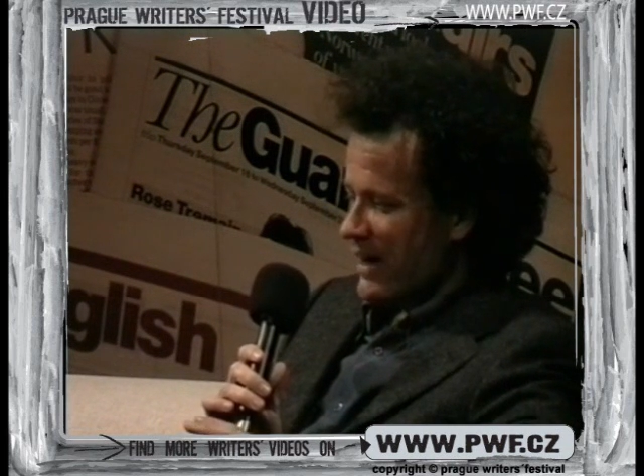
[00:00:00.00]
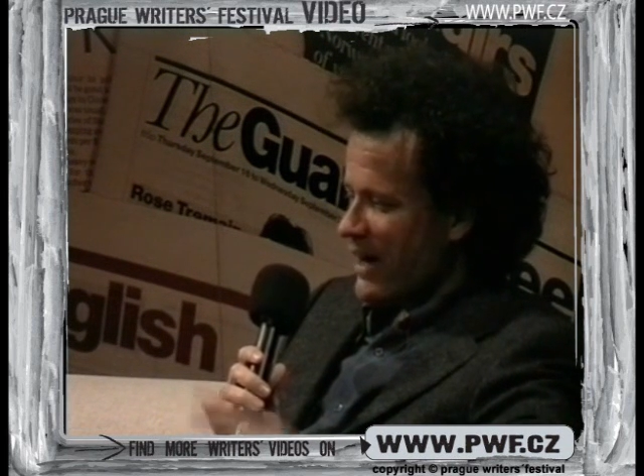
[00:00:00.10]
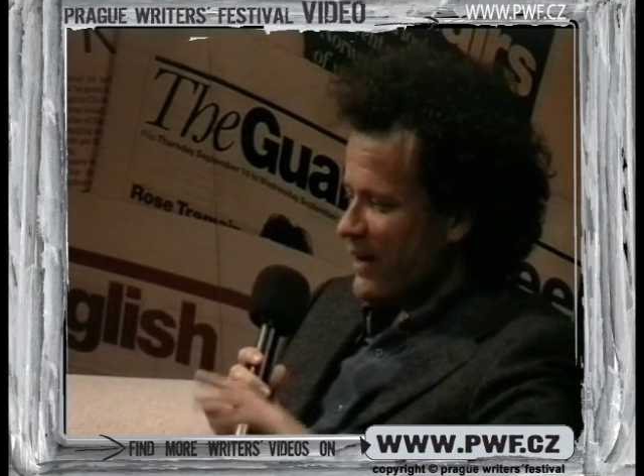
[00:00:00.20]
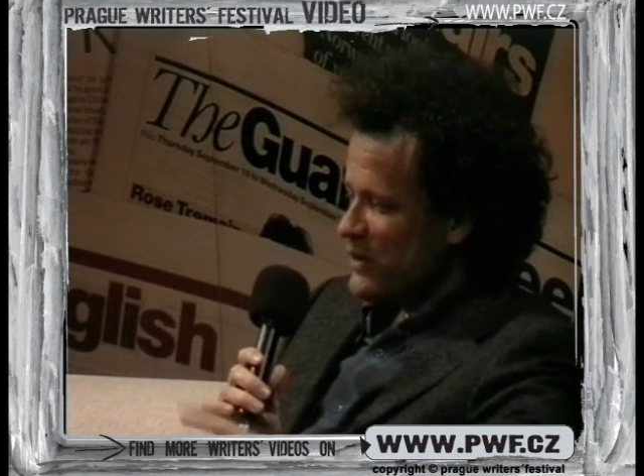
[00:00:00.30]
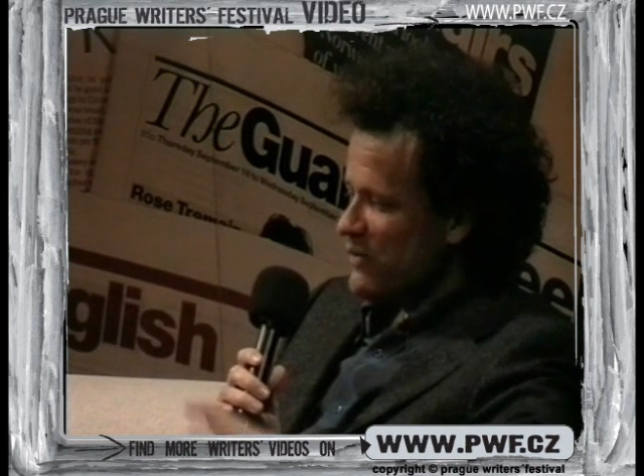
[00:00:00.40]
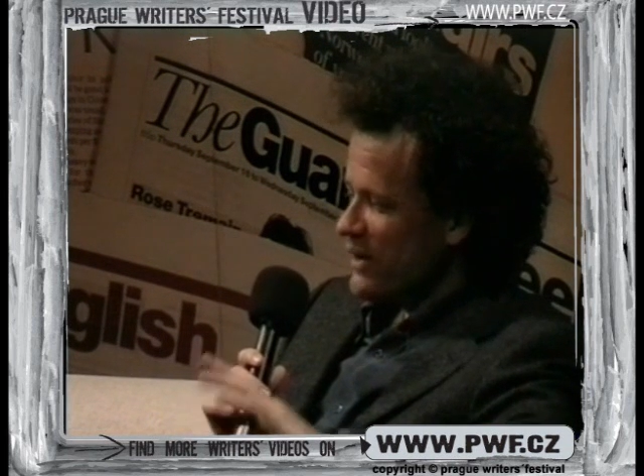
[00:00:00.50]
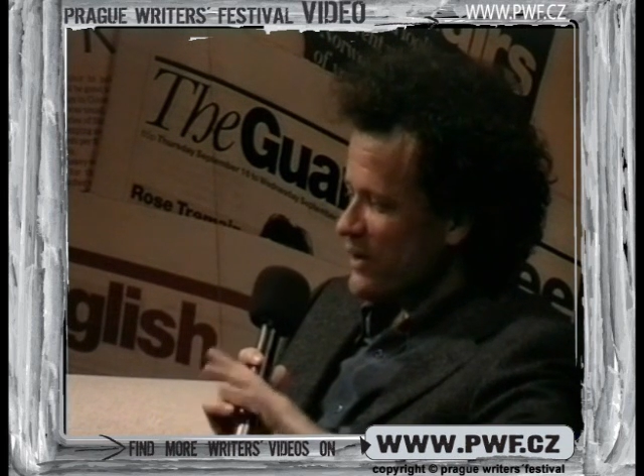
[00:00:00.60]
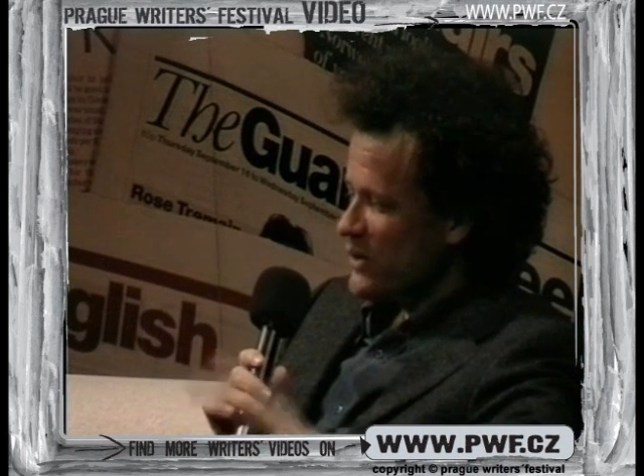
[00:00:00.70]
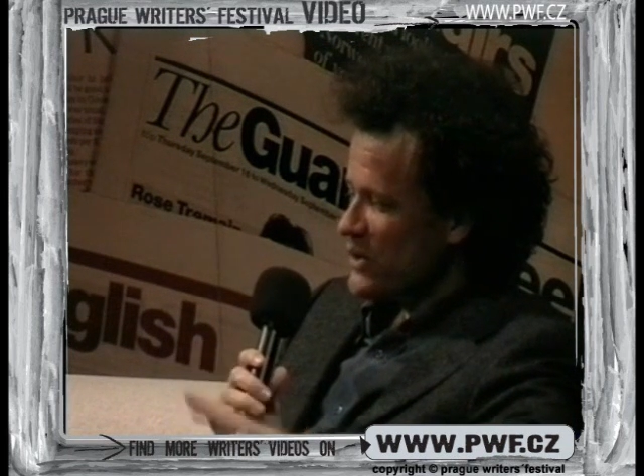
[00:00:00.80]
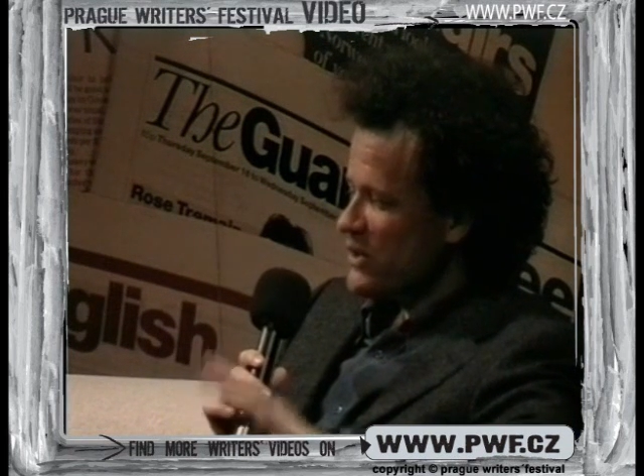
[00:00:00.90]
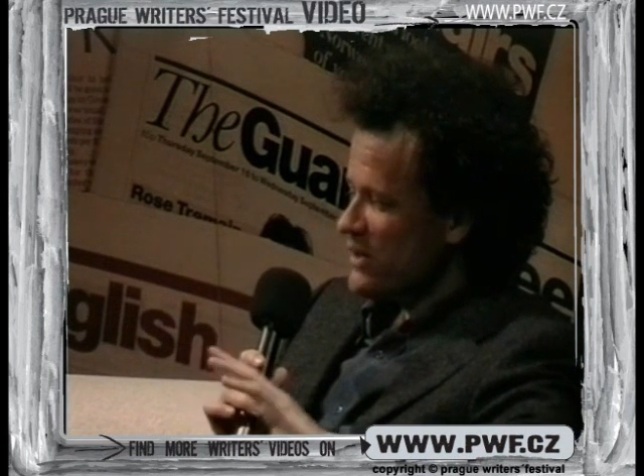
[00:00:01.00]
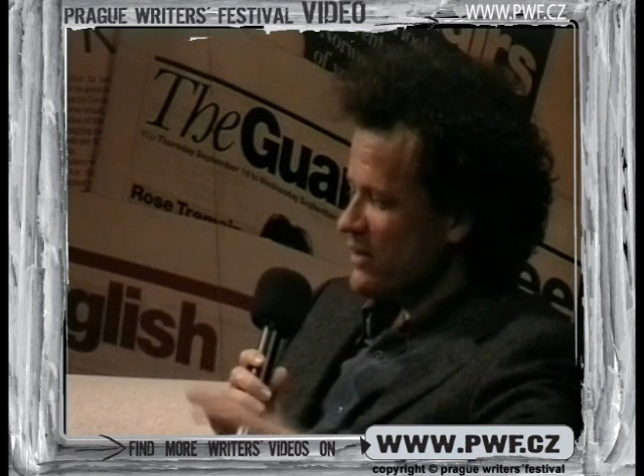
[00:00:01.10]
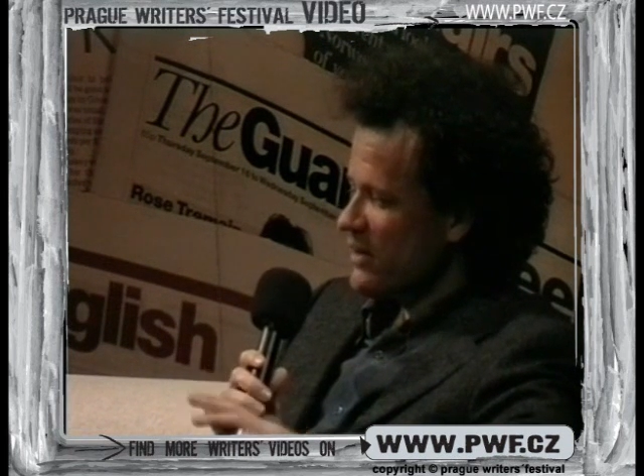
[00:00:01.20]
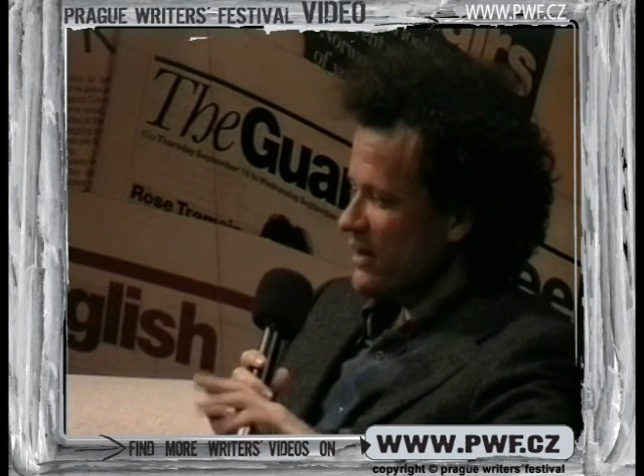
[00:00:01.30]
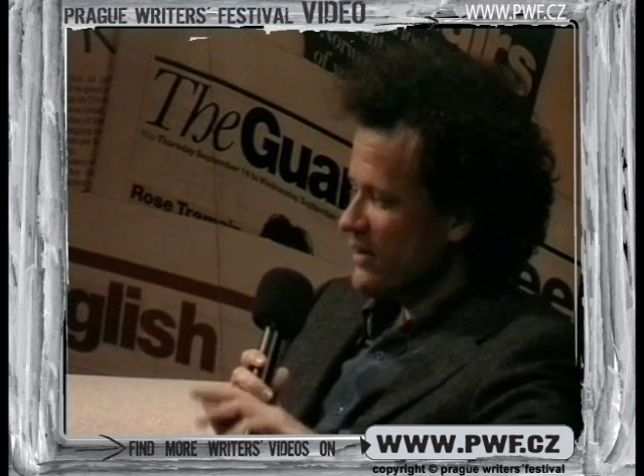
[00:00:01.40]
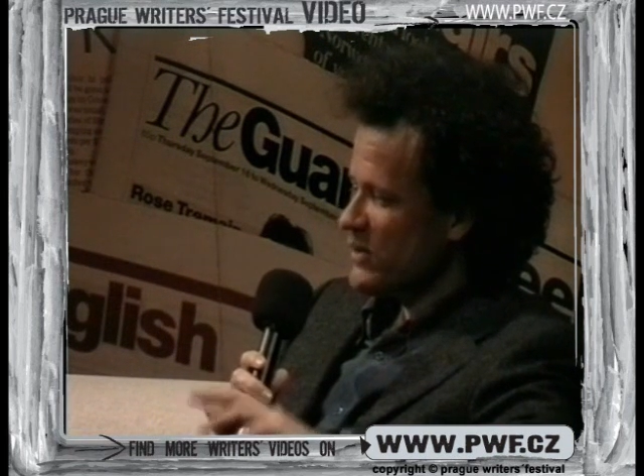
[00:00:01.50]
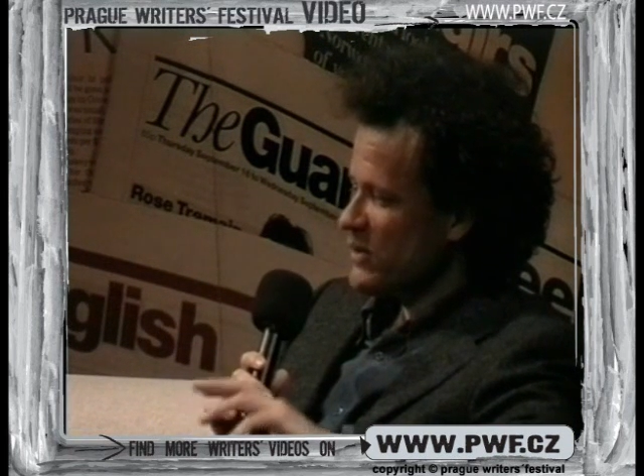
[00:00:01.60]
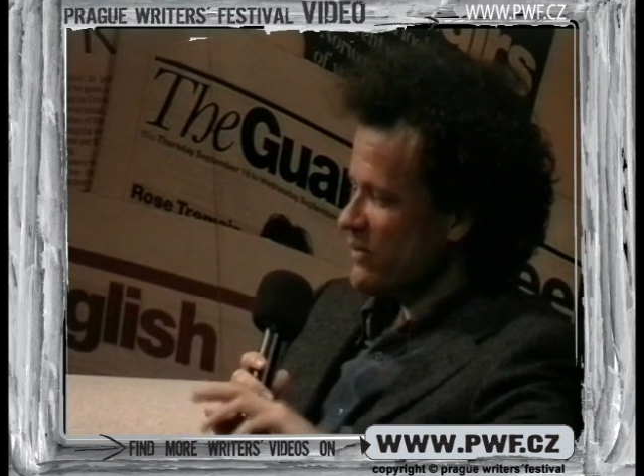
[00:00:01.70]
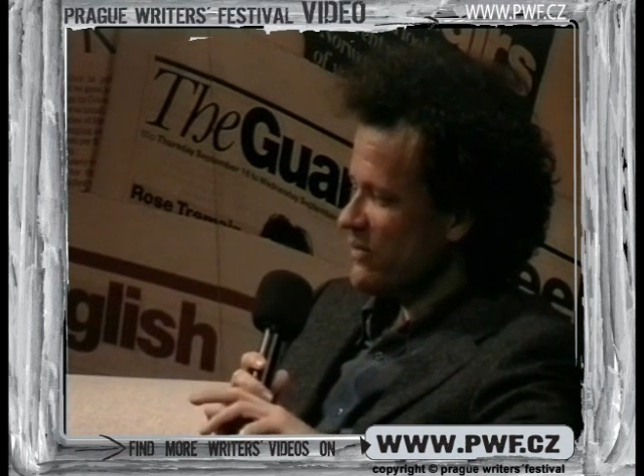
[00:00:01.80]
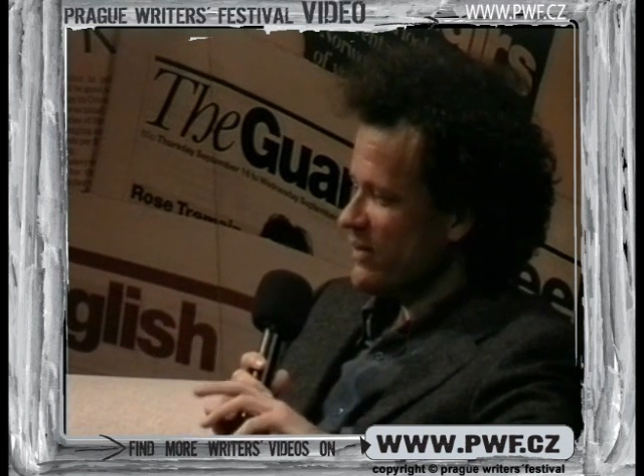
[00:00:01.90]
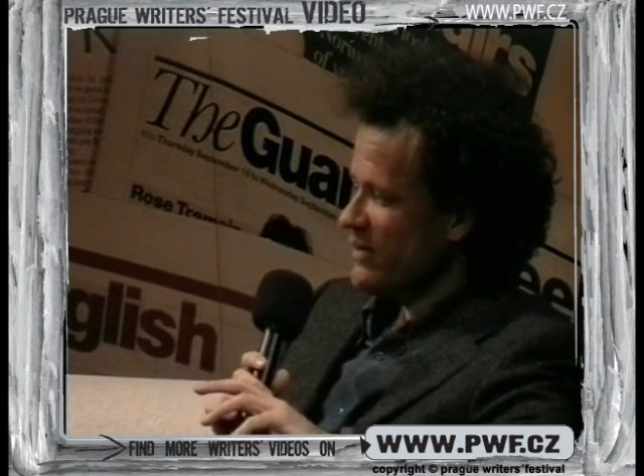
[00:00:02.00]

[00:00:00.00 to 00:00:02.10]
I know it's a very Christian thing to sort of